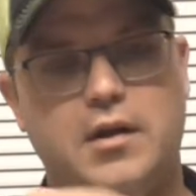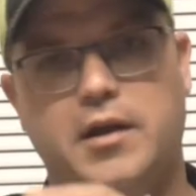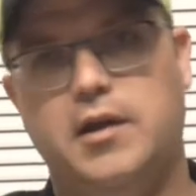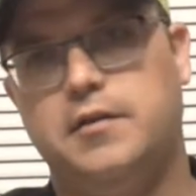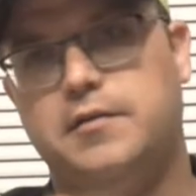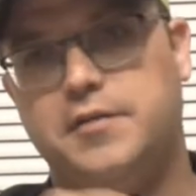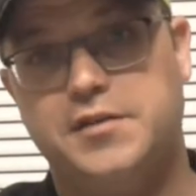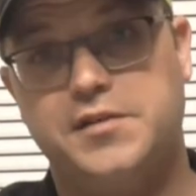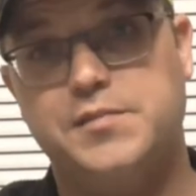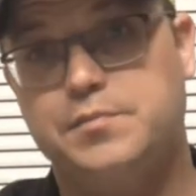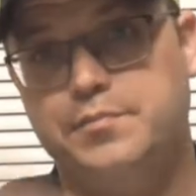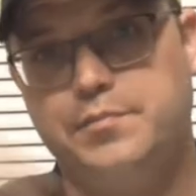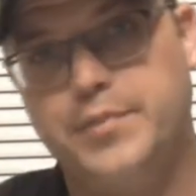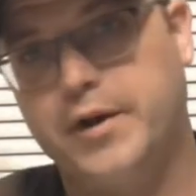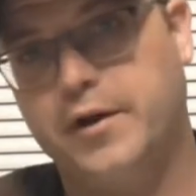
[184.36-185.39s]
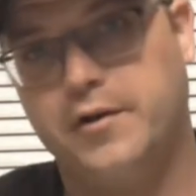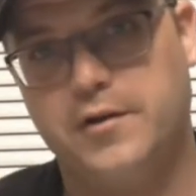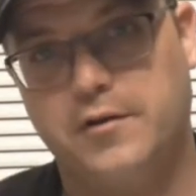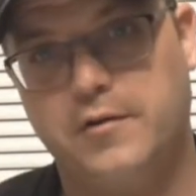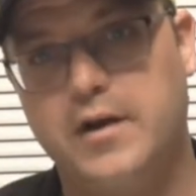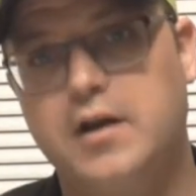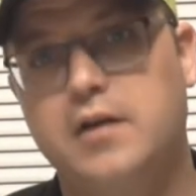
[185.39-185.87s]
And you just pound it on
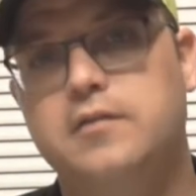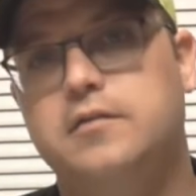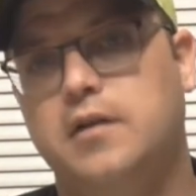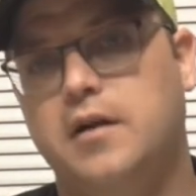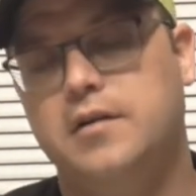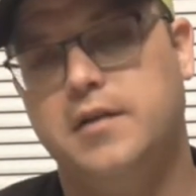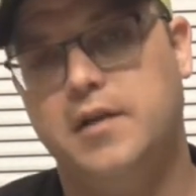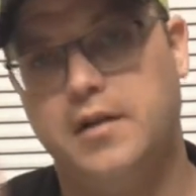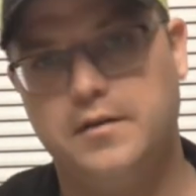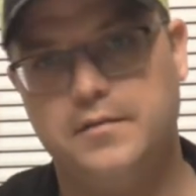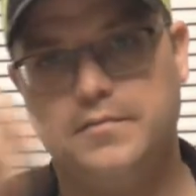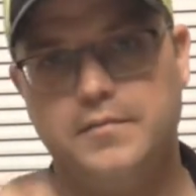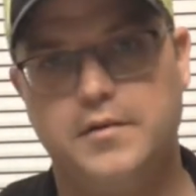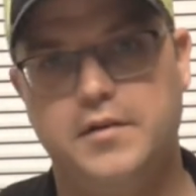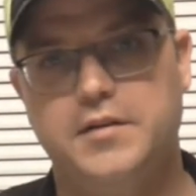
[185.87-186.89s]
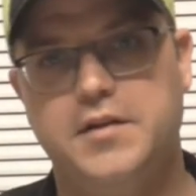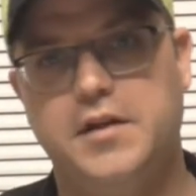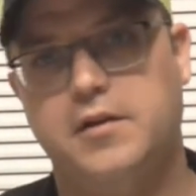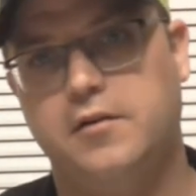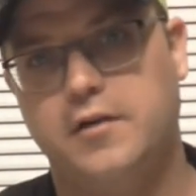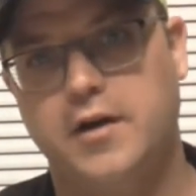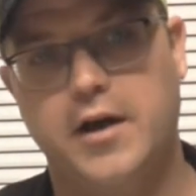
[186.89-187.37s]
the ground, and then you
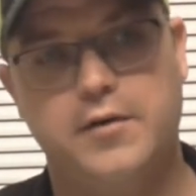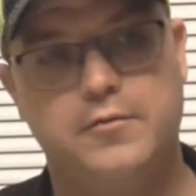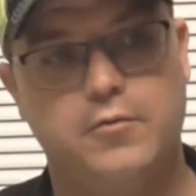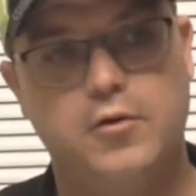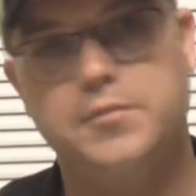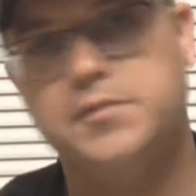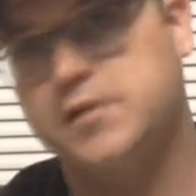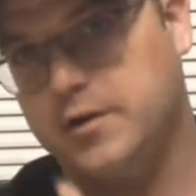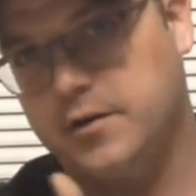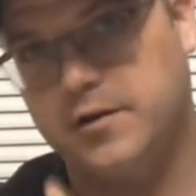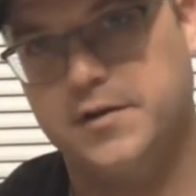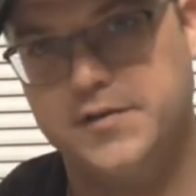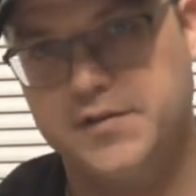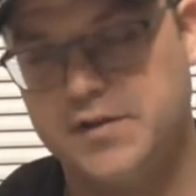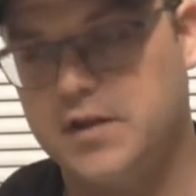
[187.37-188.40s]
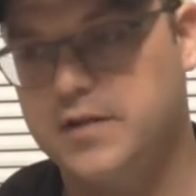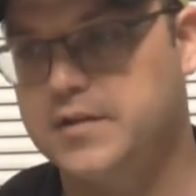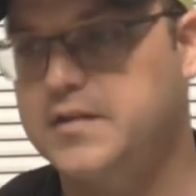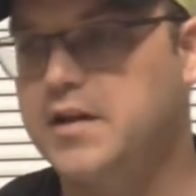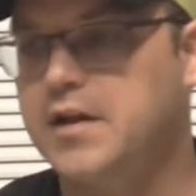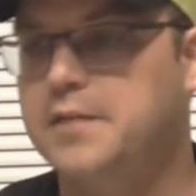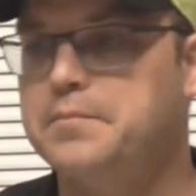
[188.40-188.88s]
take your guide ropes that you're going to see on
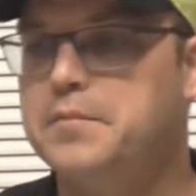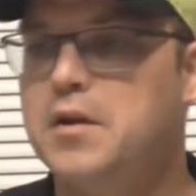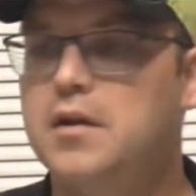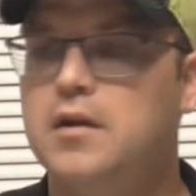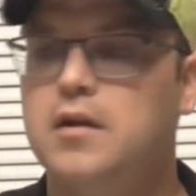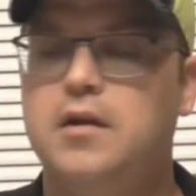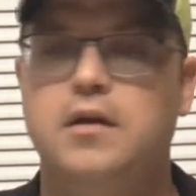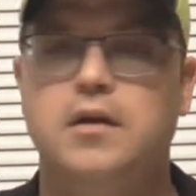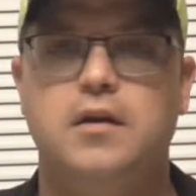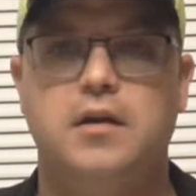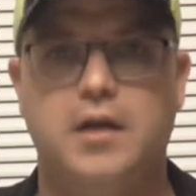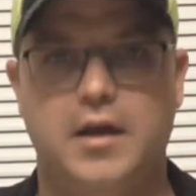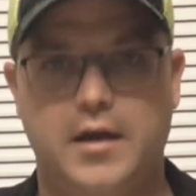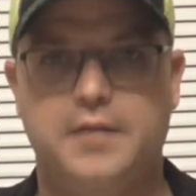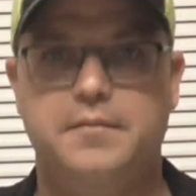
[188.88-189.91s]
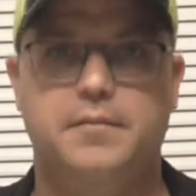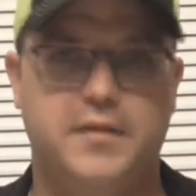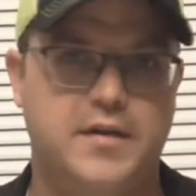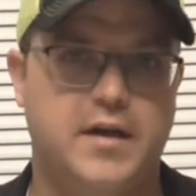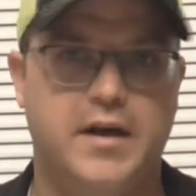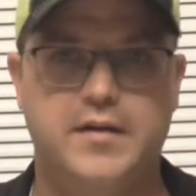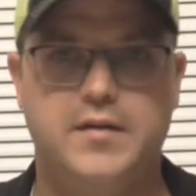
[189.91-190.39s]
the tent and you
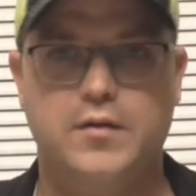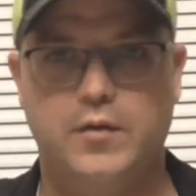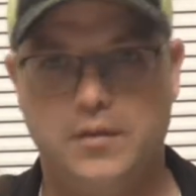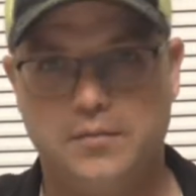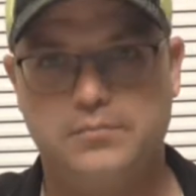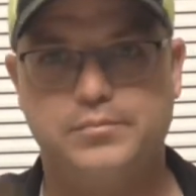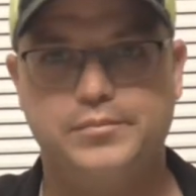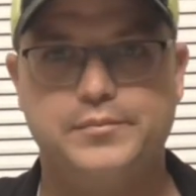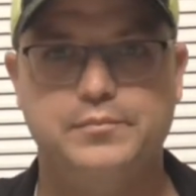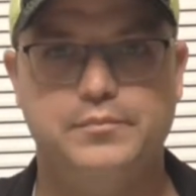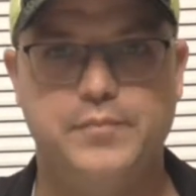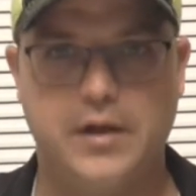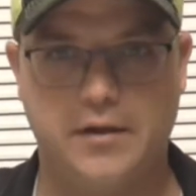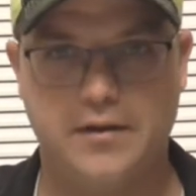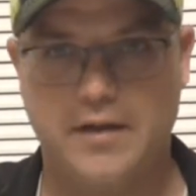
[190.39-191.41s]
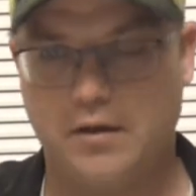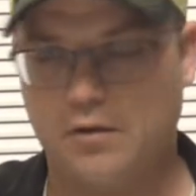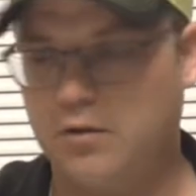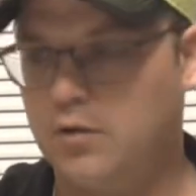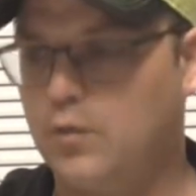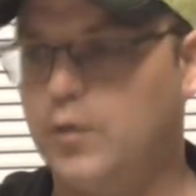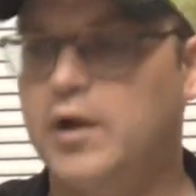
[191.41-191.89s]
tie it to it. Pound it down
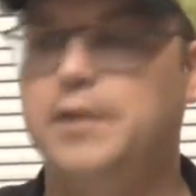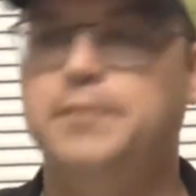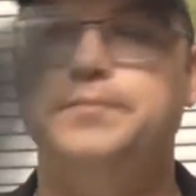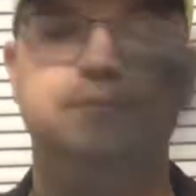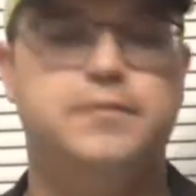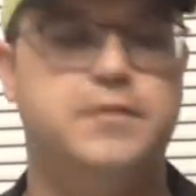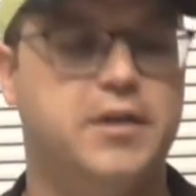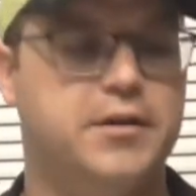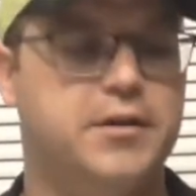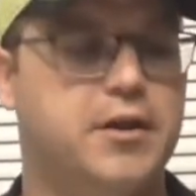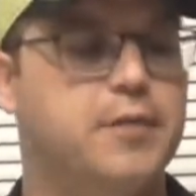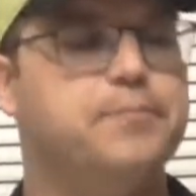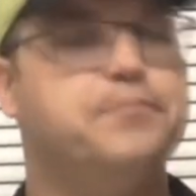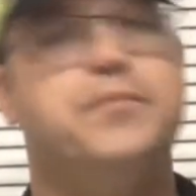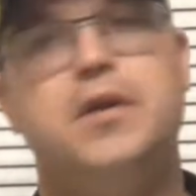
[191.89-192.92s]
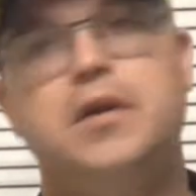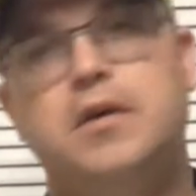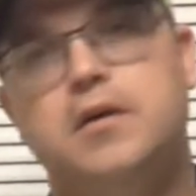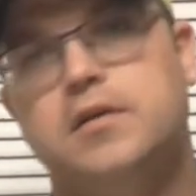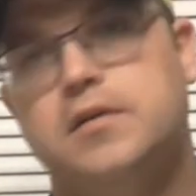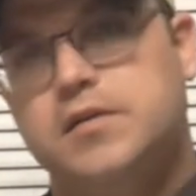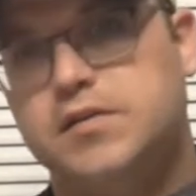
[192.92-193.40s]
all the way, done deal.
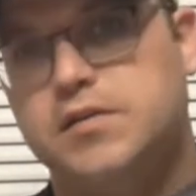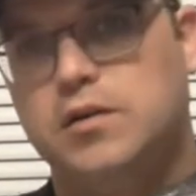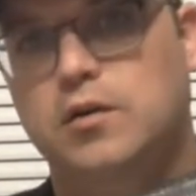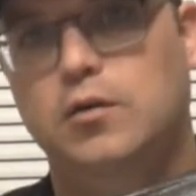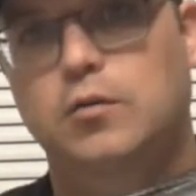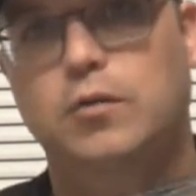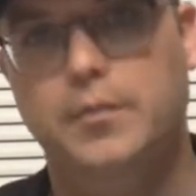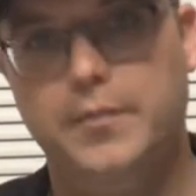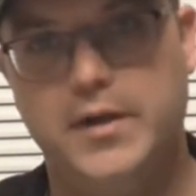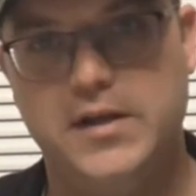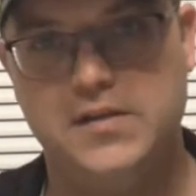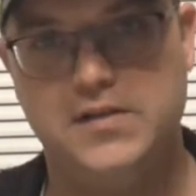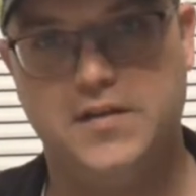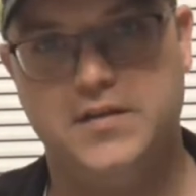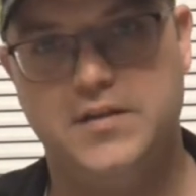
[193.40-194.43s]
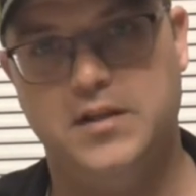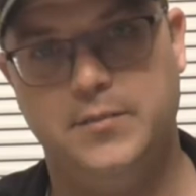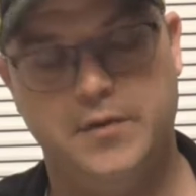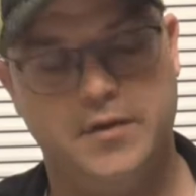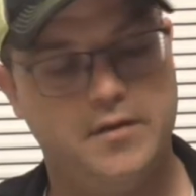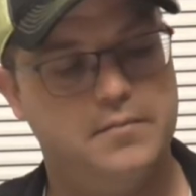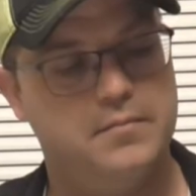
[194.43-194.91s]
So what makes the
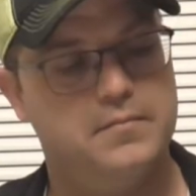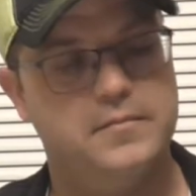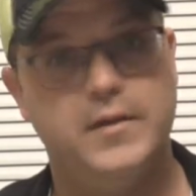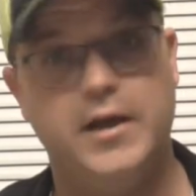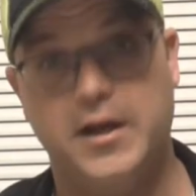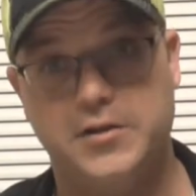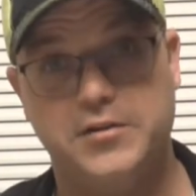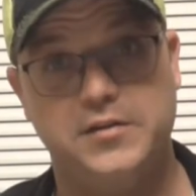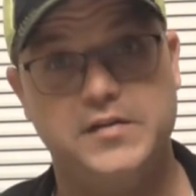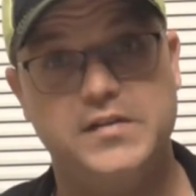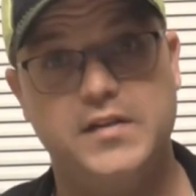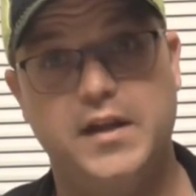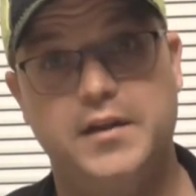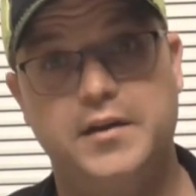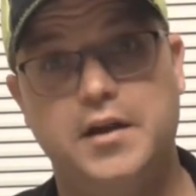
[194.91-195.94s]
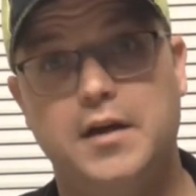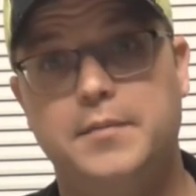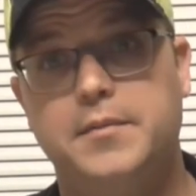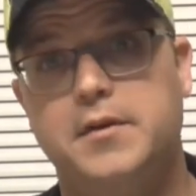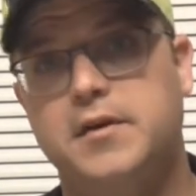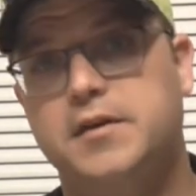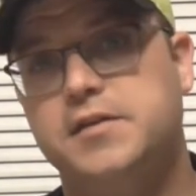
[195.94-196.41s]
teepee actually stand
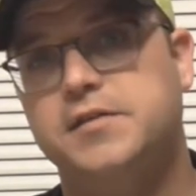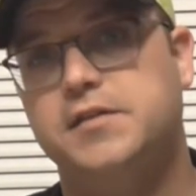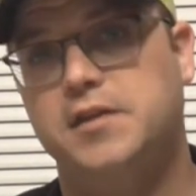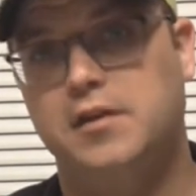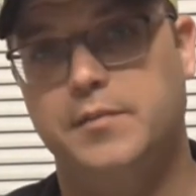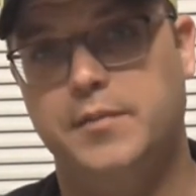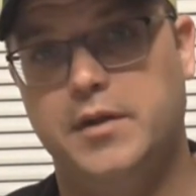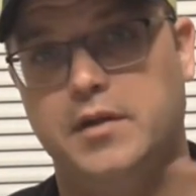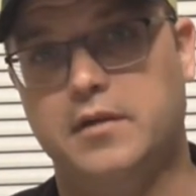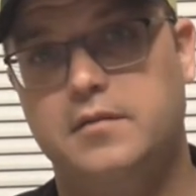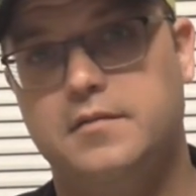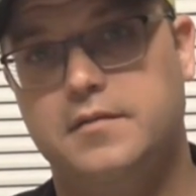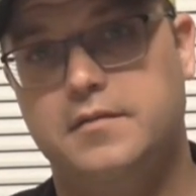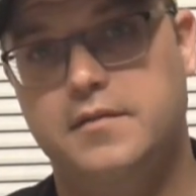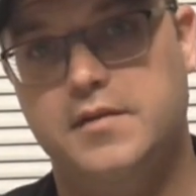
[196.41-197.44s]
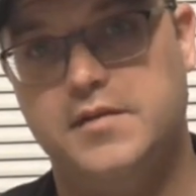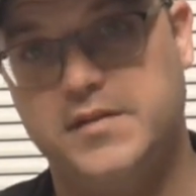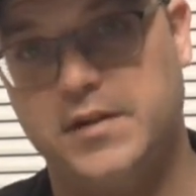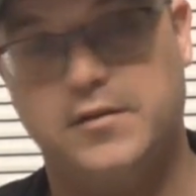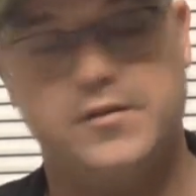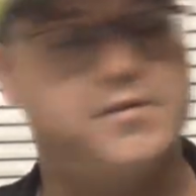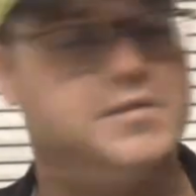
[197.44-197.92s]
up is going to be the center